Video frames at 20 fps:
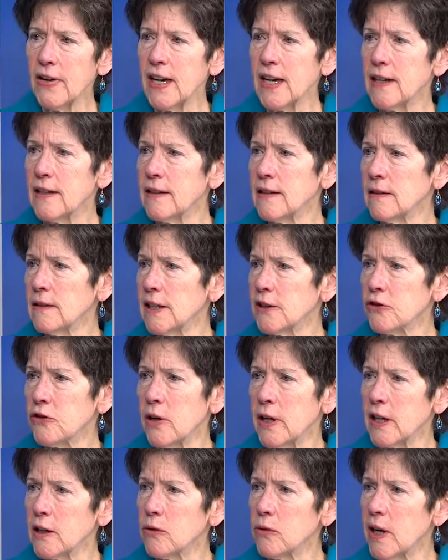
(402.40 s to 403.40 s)
had
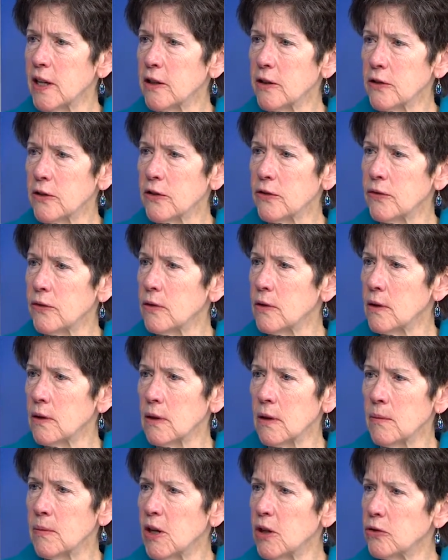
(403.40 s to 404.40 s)
electronic records for
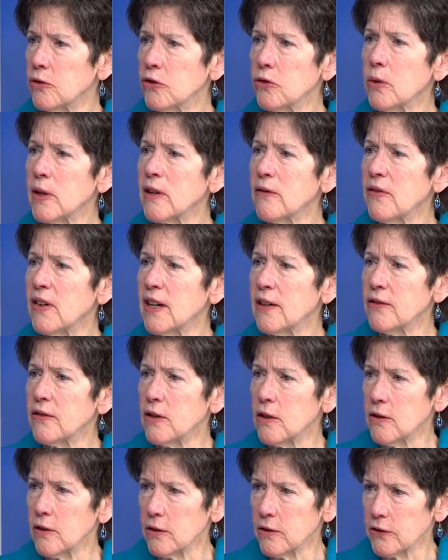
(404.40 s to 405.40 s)
about twenty-five
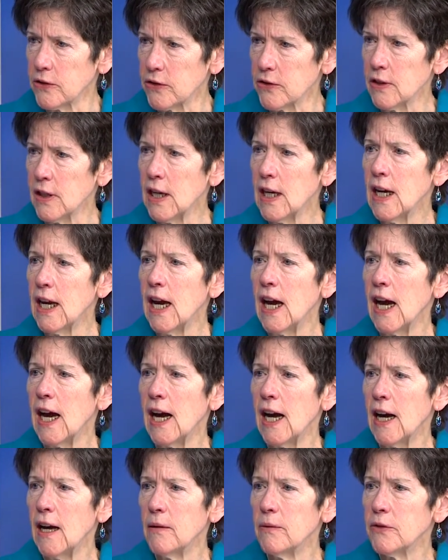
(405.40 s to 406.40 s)
years.
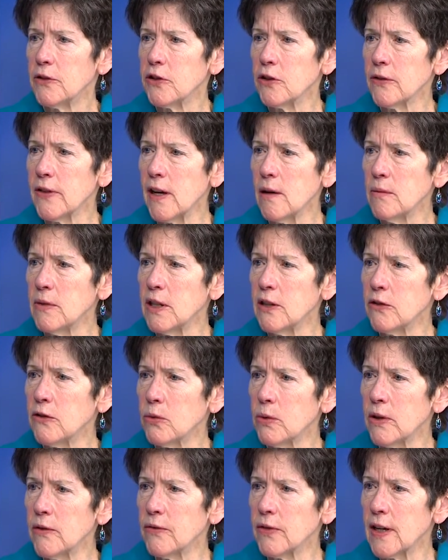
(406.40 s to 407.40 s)
Uh, so that means
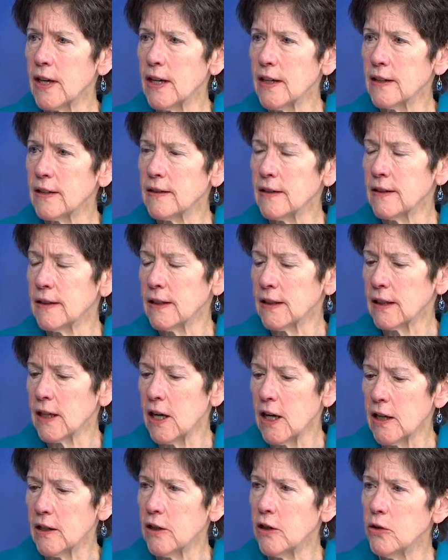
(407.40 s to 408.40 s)
we've got uh,
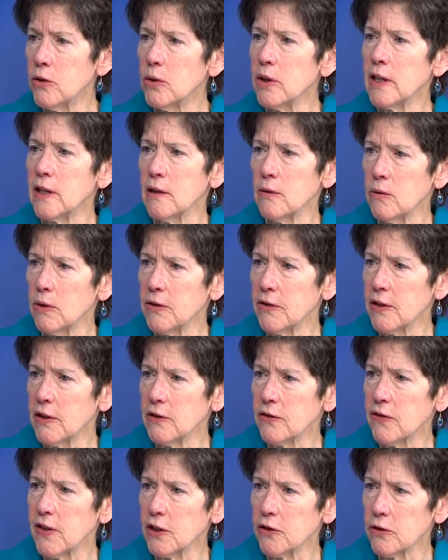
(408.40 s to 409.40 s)
continuity with
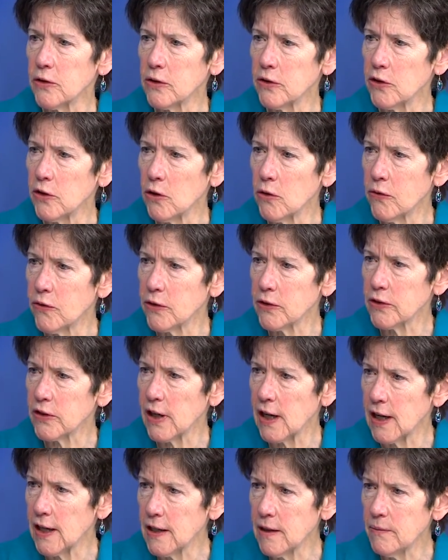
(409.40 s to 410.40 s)
these veterans over
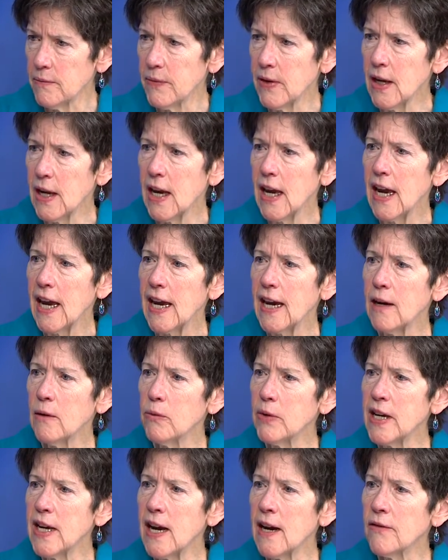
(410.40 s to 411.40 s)
time, and
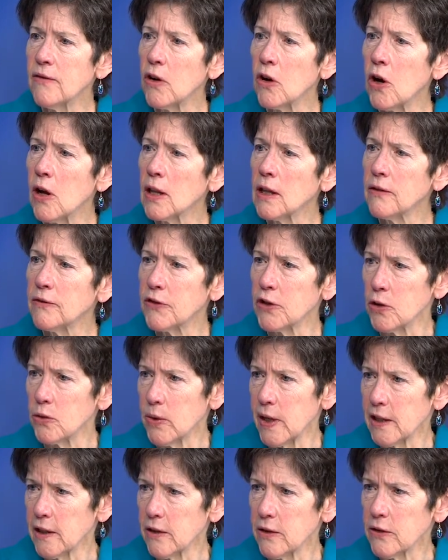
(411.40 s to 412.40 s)
we have all of their
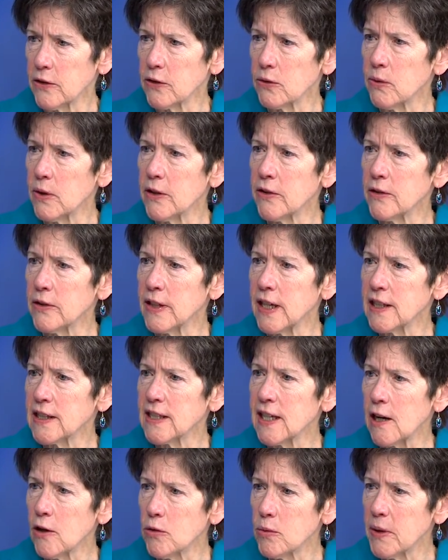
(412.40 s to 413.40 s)
records, whether that's
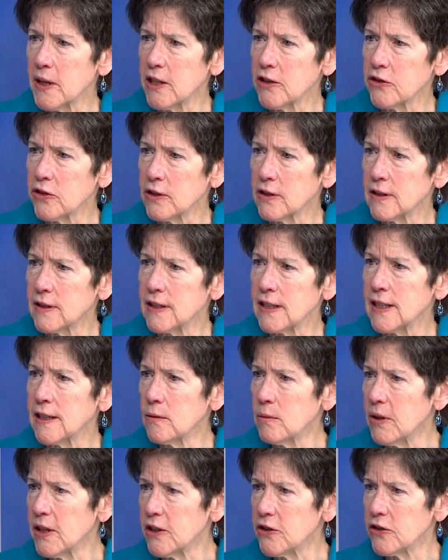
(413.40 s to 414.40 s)
outpatient,
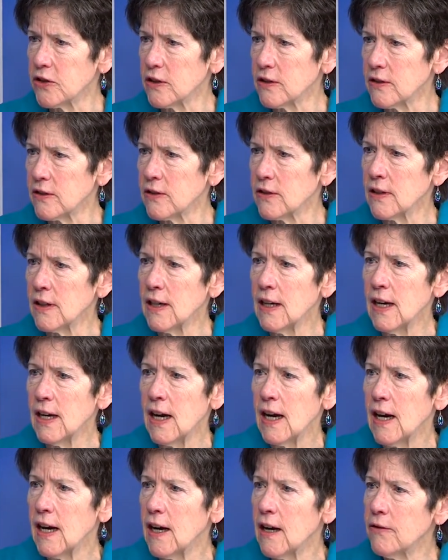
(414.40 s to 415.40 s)
inpatient,
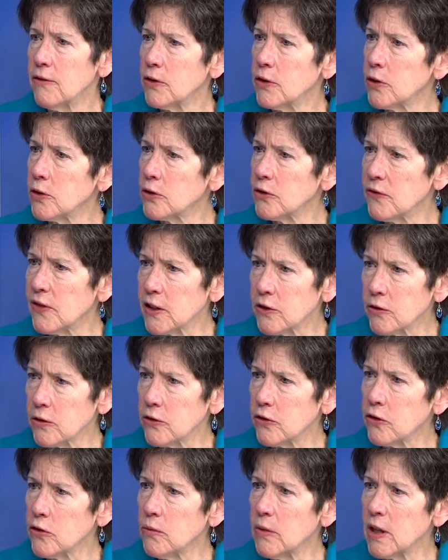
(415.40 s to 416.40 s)
uh, for those
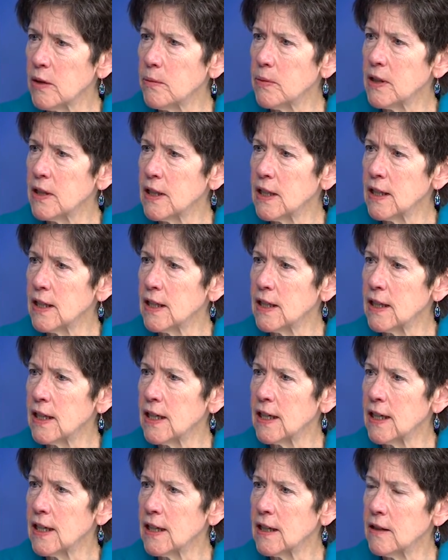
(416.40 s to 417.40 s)
veterans who might be in
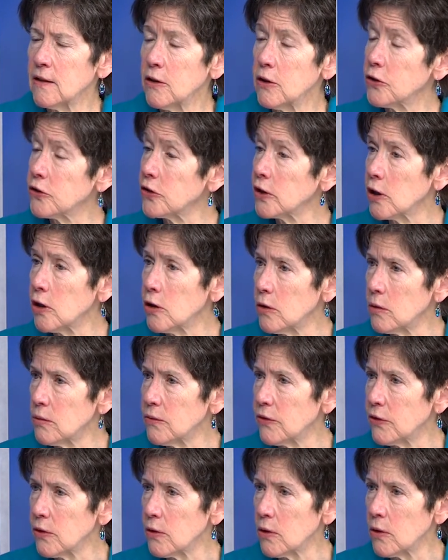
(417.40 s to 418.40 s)
a nursing home
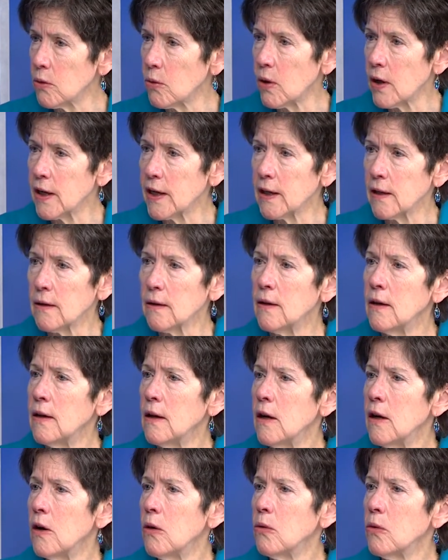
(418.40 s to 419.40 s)
for a while.
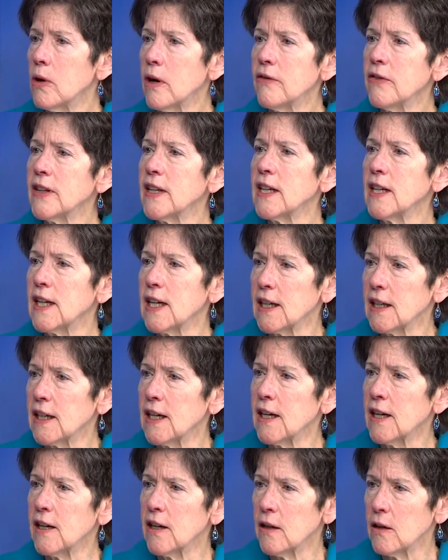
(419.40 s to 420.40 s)
Wherever they get
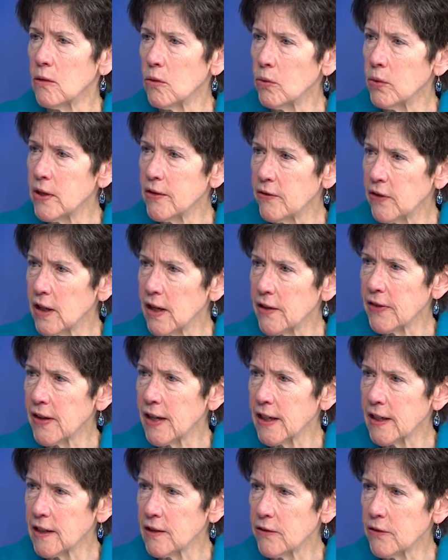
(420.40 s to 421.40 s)
care, we've
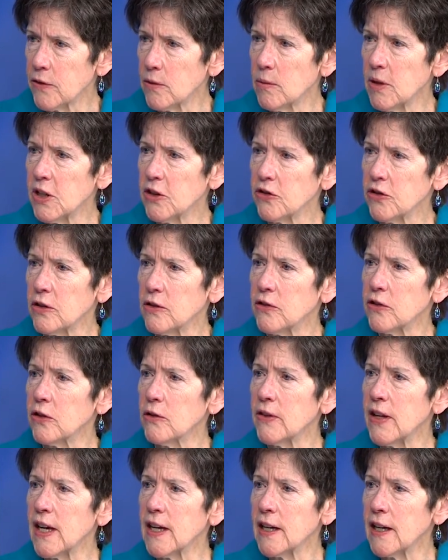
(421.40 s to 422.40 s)
that information,
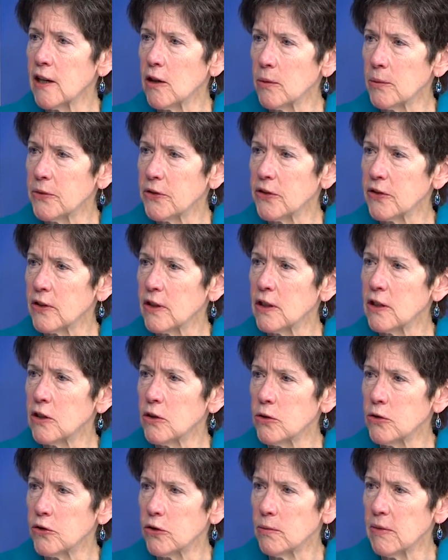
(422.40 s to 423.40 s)
so that helps a
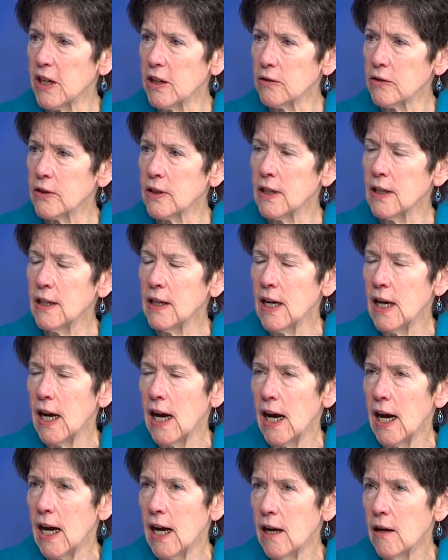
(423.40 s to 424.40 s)
huge amount.
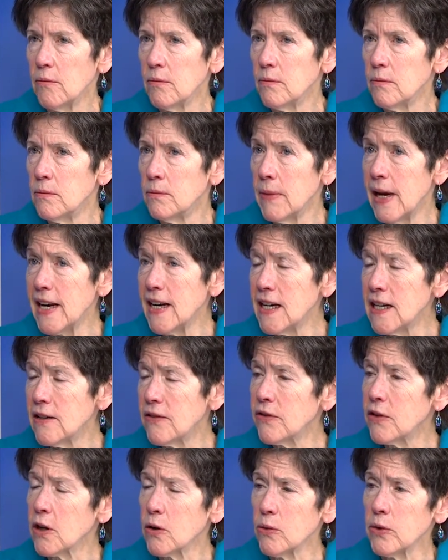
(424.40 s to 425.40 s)
Um, many
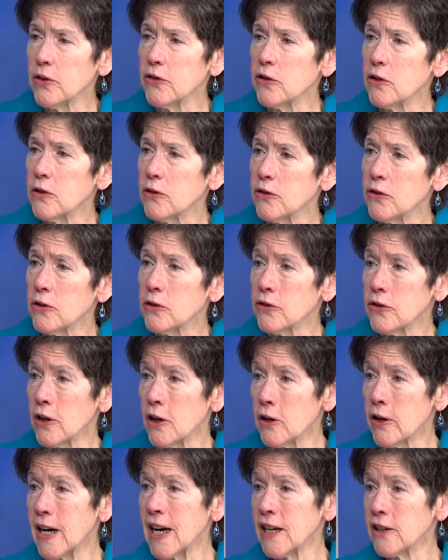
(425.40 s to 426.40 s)
of our researchers
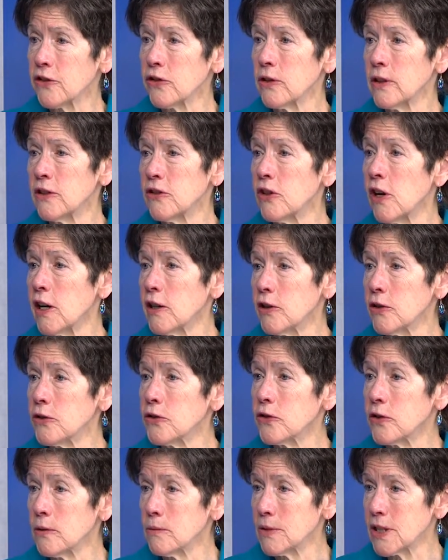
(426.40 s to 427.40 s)
are actually
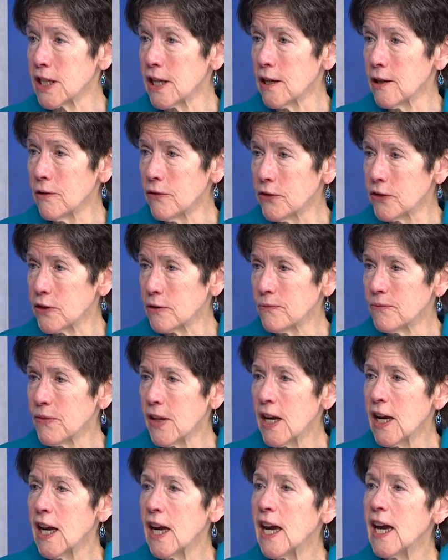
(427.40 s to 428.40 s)
doctors themselves,
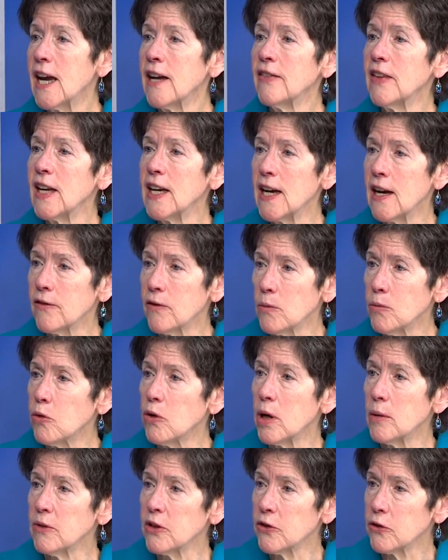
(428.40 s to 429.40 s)
and they have
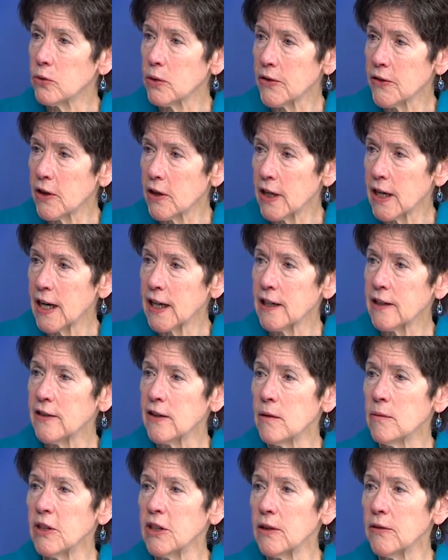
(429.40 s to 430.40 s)
appointments with our
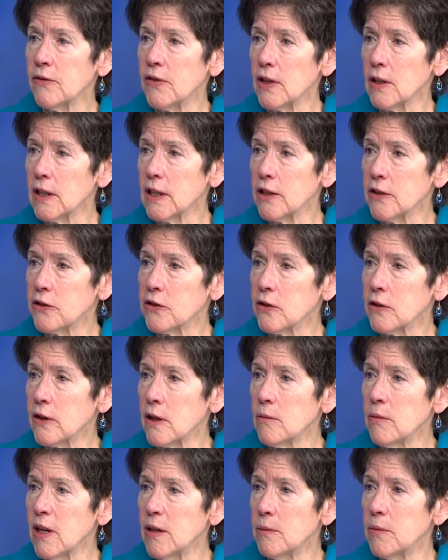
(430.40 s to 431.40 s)
academic affiliates, so
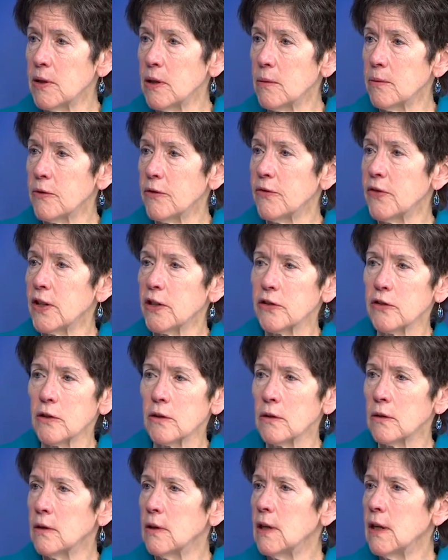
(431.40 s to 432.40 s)
they might be a
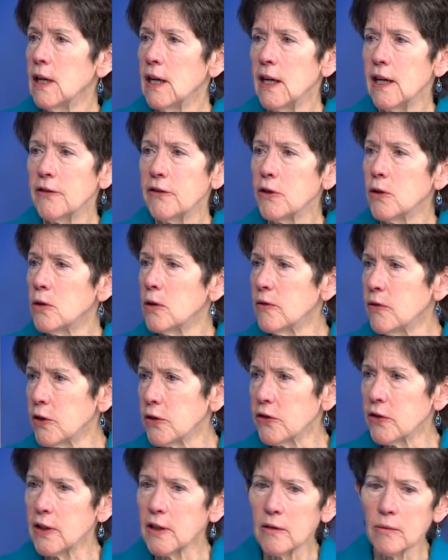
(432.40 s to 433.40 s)
professor at the
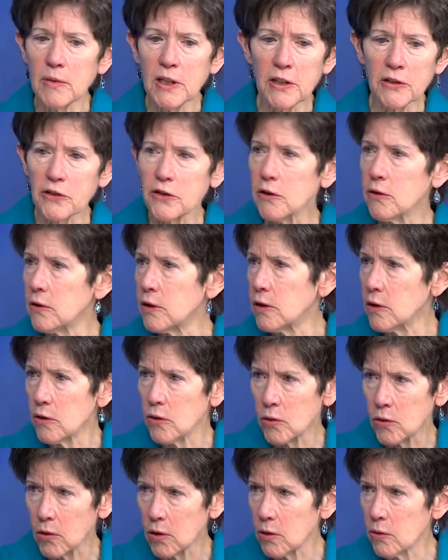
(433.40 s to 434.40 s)
University of Minnesota
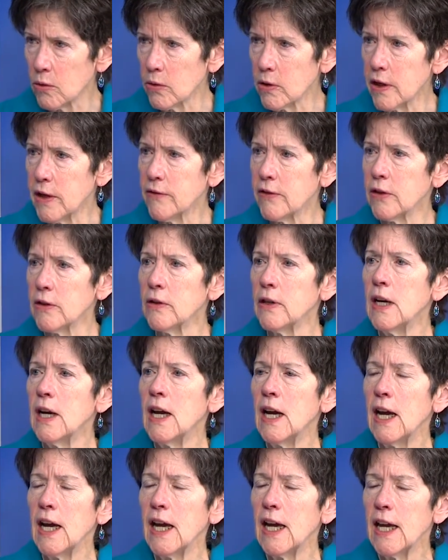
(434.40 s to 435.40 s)
or wherever,
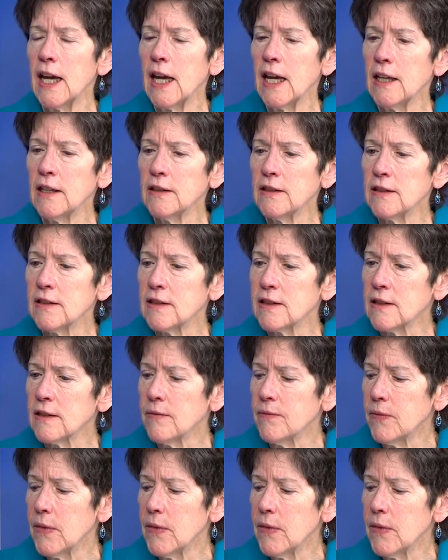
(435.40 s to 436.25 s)
and